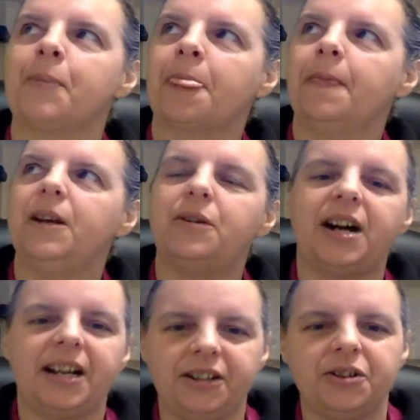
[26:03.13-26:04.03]
you know,
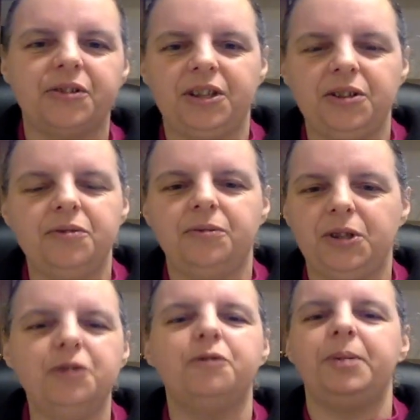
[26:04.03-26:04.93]
I know that
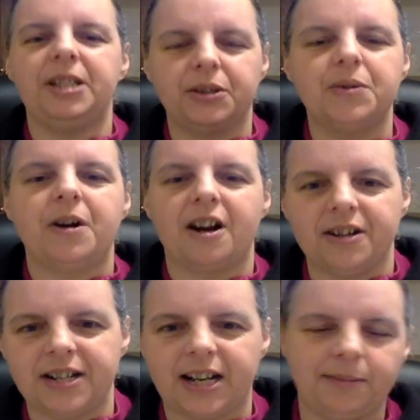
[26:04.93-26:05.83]
you've been through
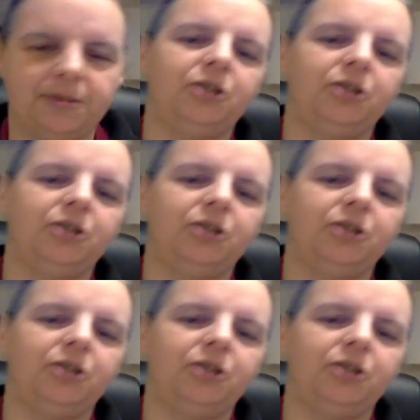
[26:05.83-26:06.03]
hard times.